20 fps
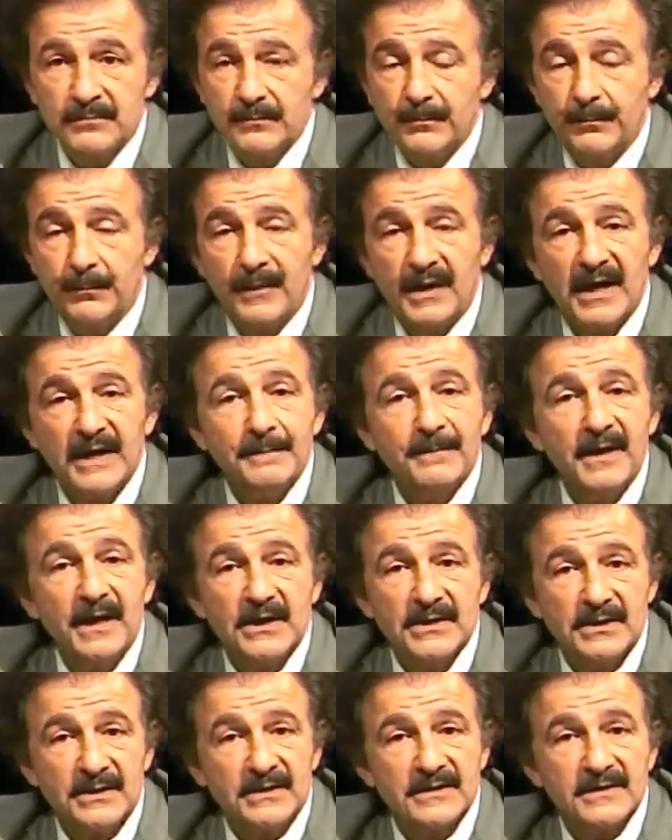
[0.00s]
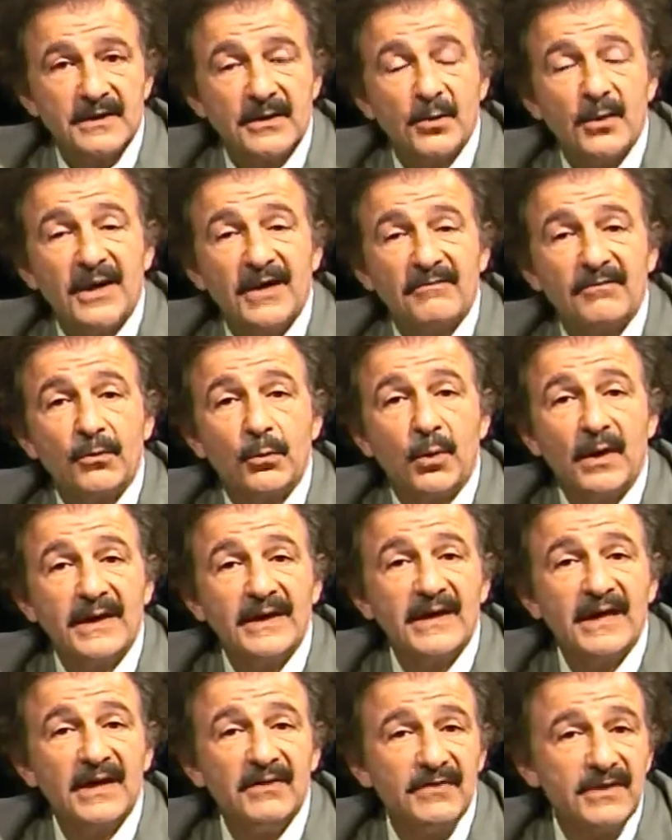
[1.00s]
my patients, who have quite
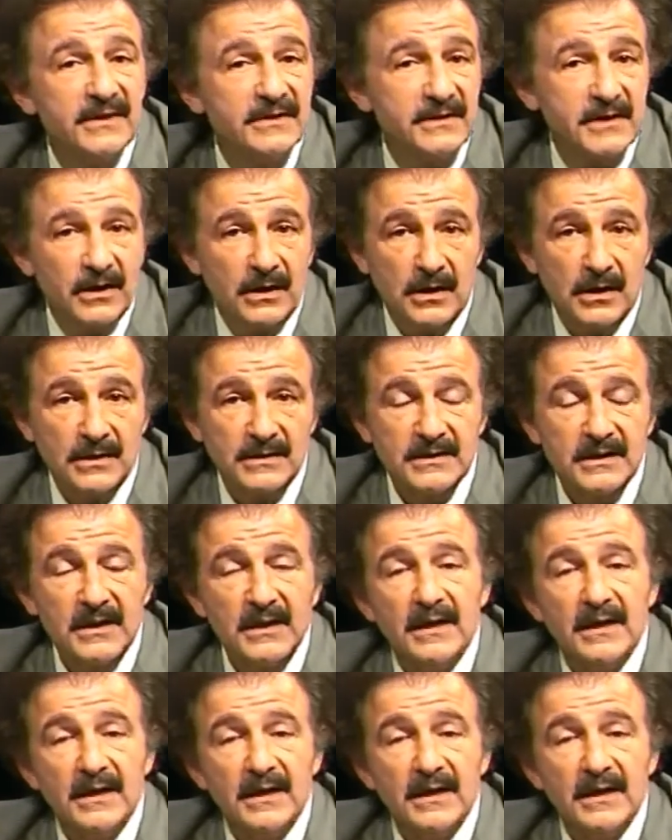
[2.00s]
heavy scars.